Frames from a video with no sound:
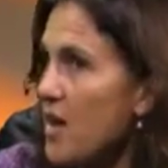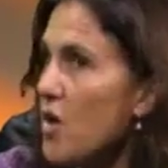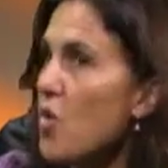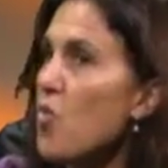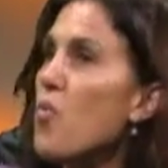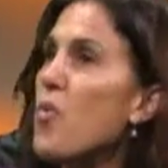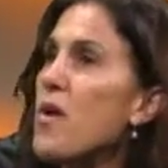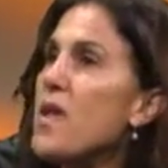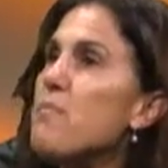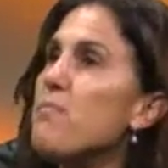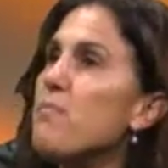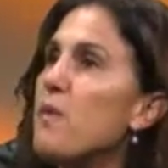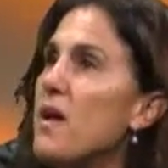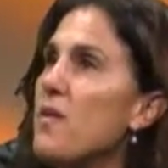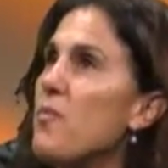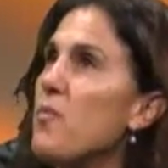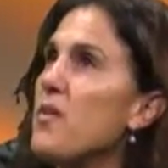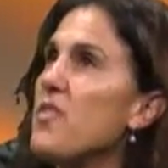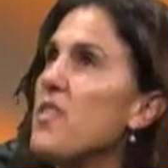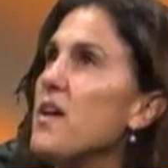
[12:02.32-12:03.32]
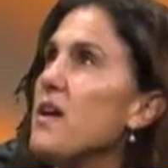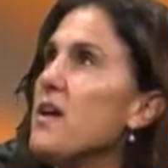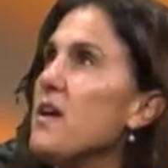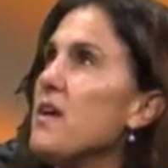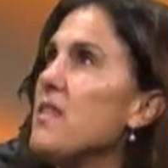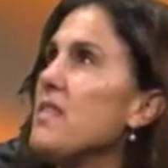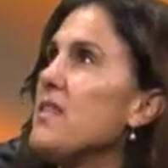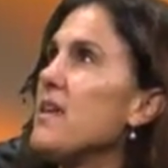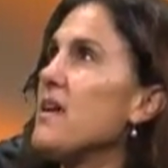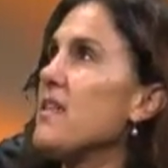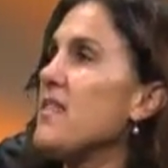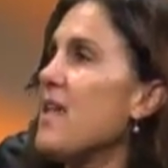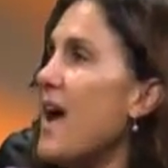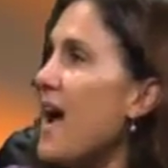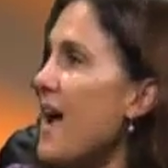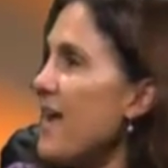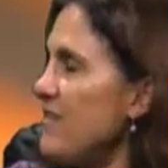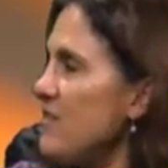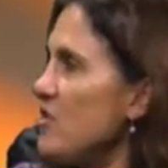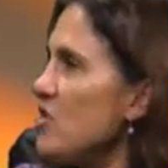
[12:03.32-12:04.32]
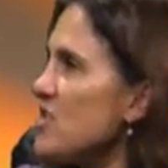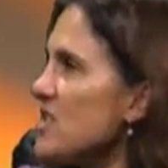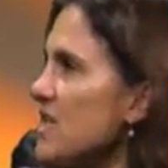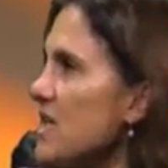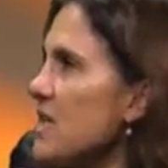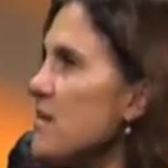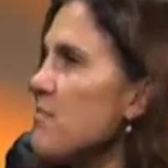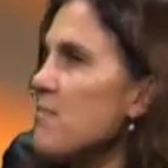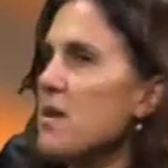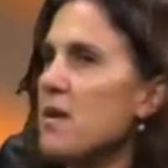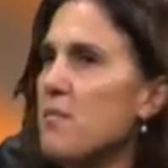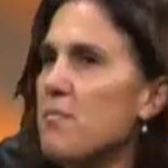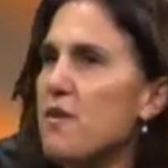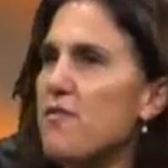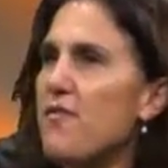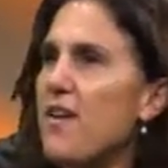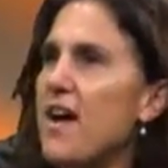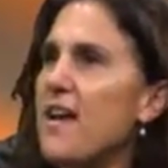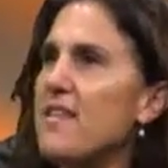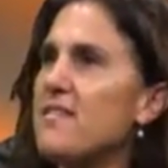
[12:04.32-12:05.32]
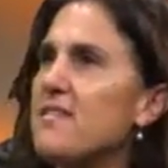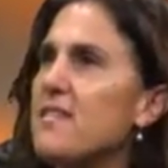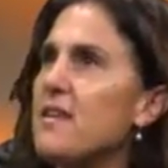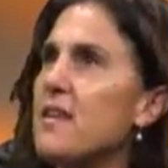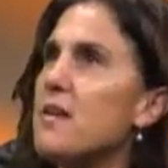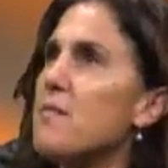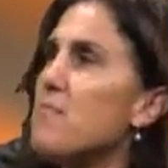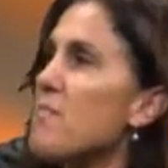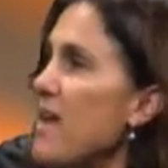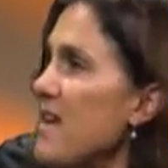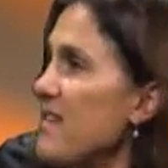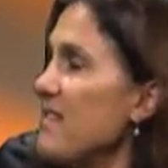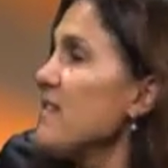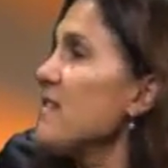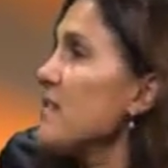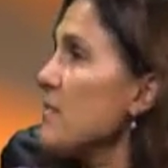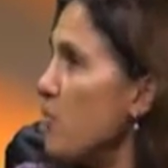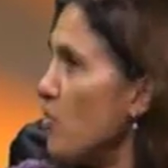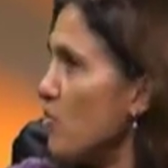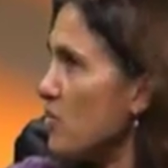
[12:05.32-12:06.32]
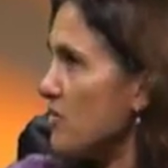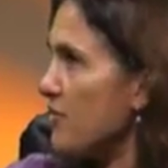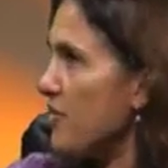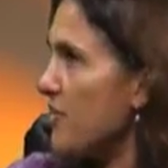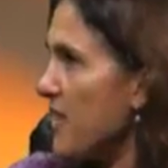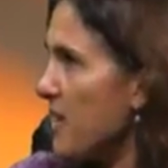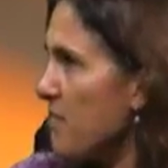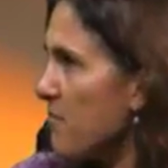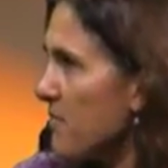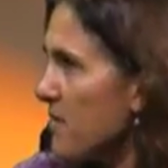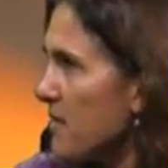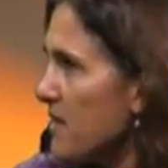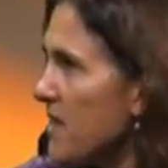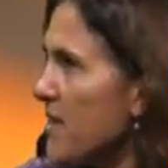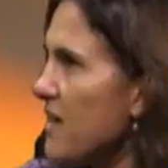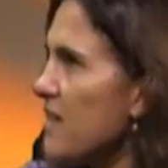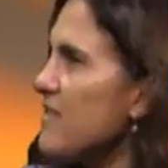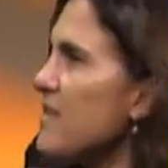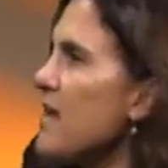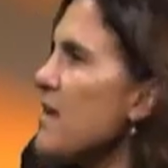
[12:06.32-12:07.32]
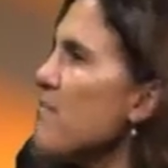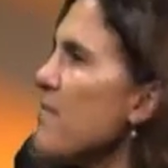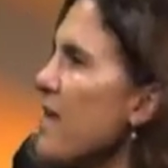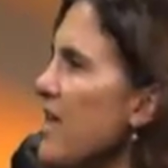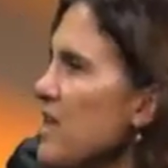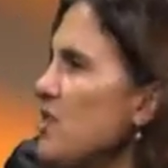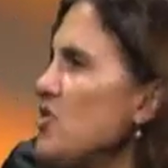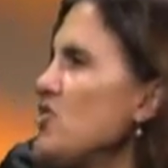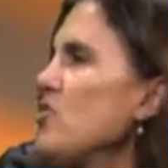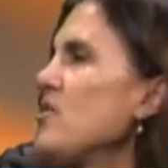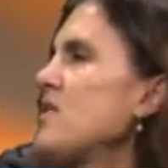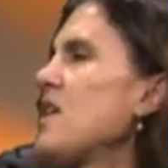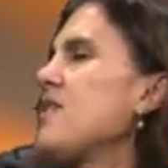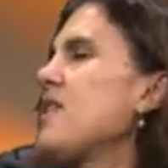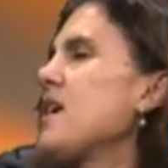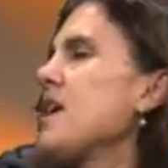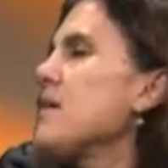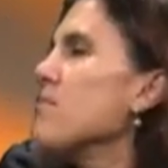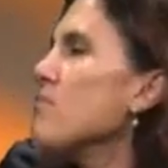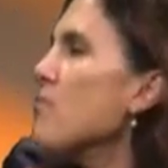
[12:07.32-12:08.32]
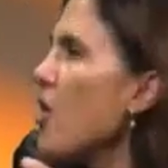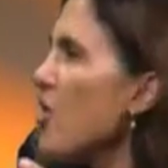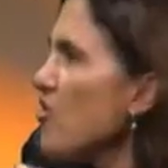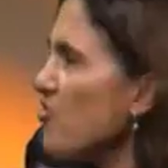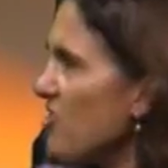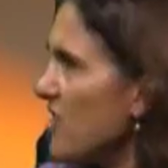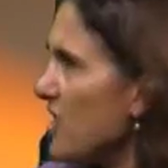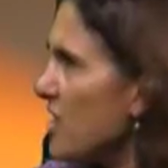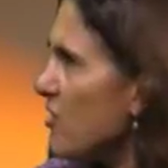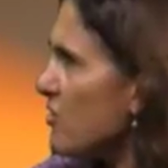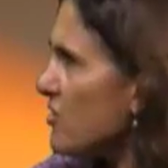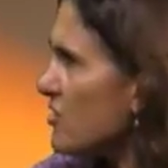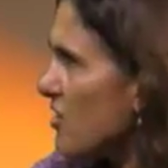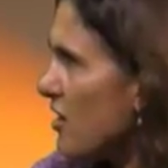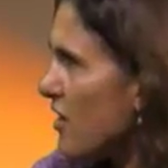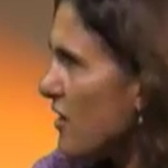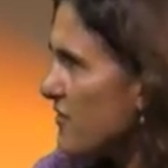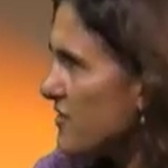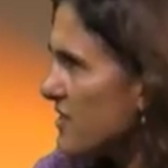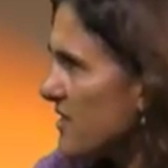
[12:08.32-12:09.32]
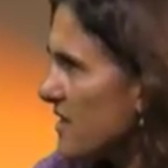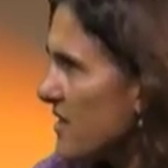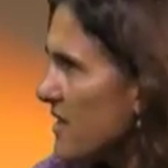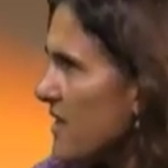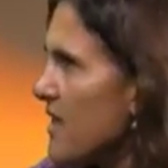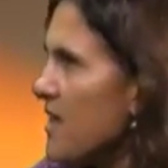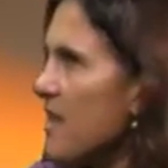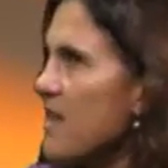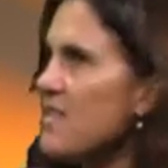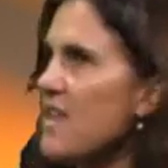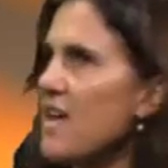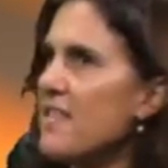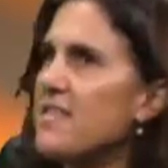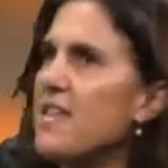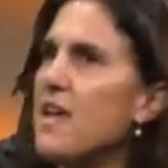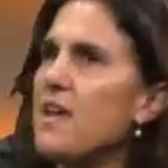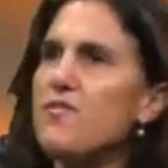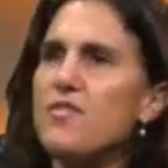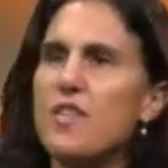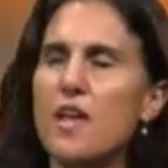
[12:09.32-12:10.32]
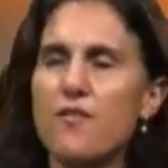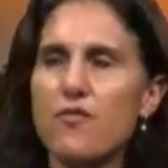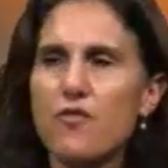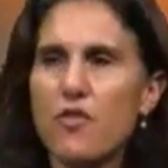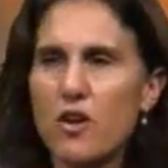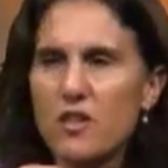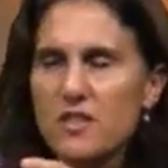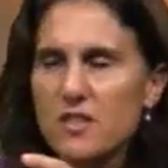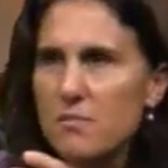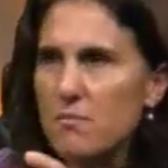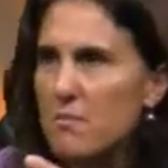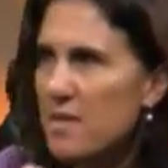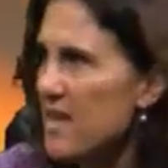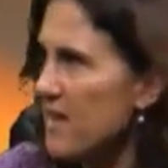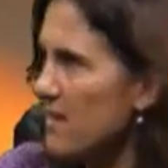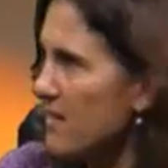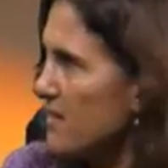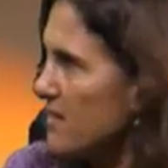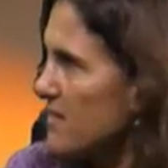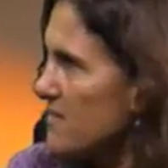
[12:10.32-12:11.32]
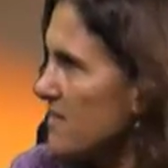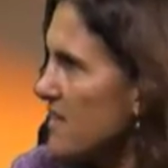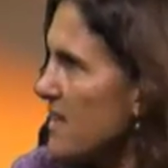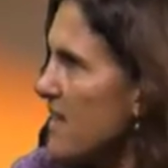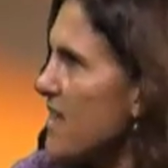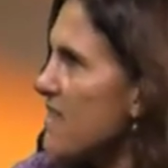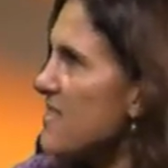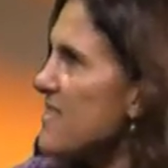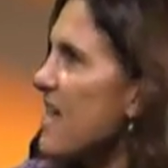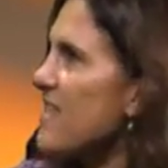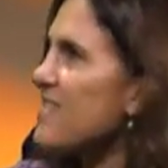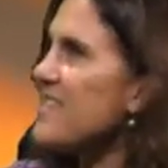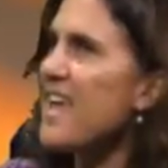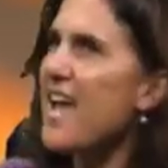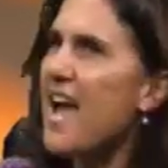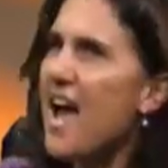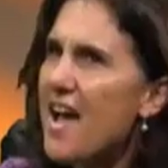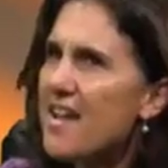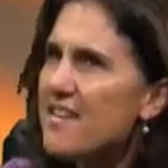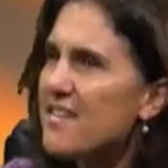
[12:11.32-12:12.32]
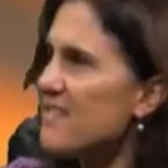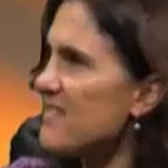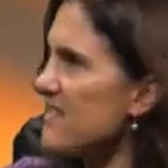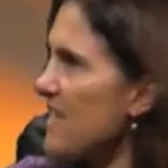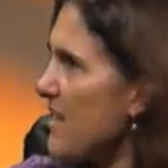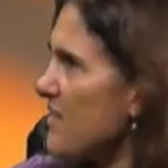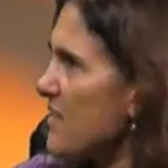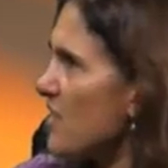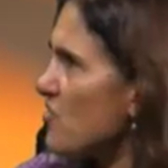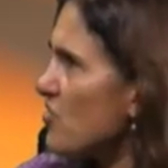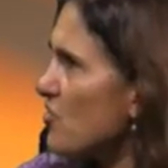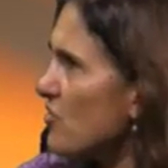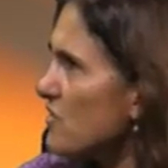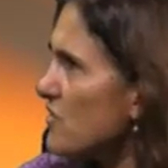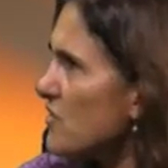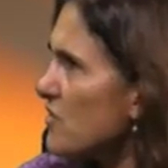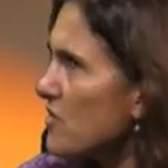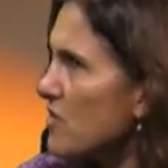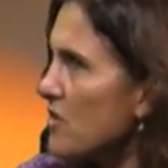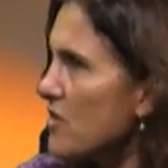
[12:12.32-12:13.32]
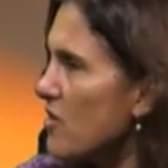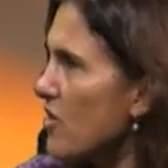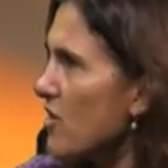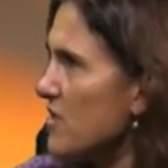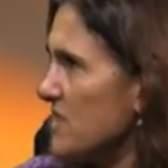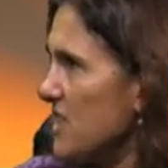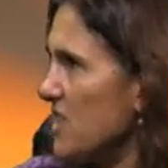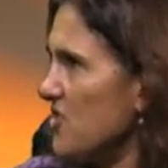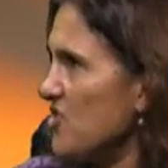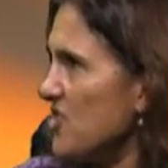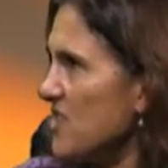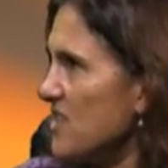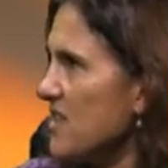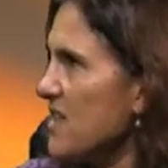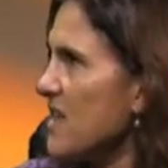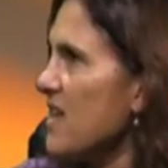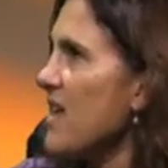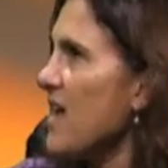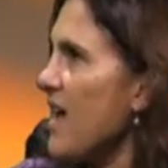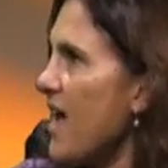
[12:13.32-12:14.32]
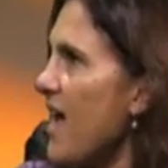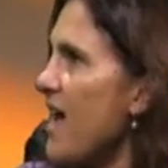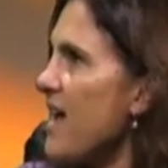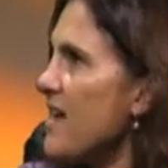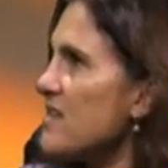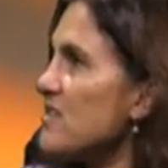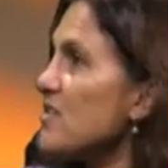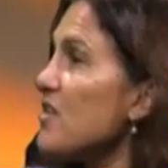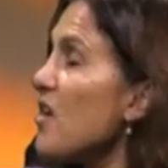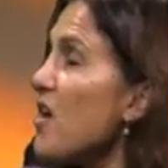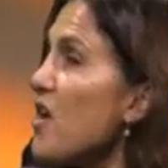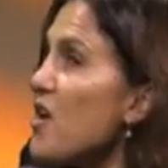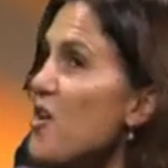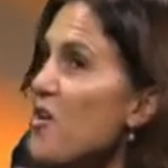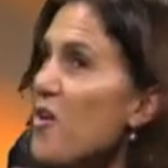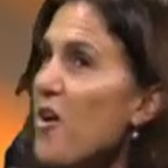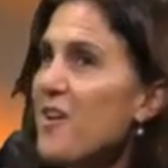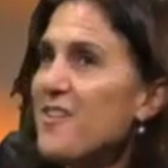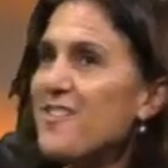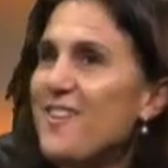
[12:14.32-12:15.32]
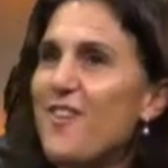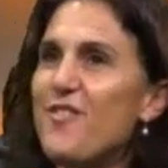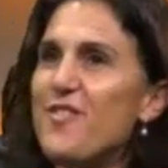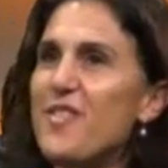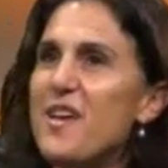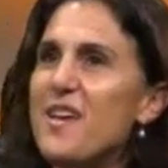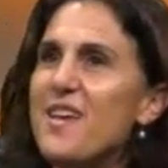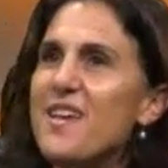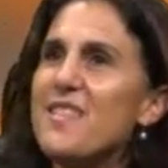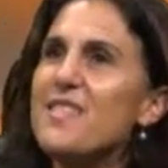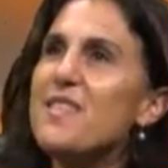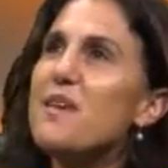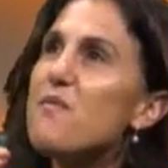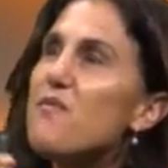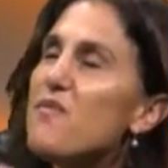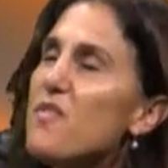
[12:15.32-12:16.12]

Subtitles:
the ICU team provides an amazing support for them. They make sure that they're emotionally looked after, that they've got meals, that they understand their children's condition. And a lot of the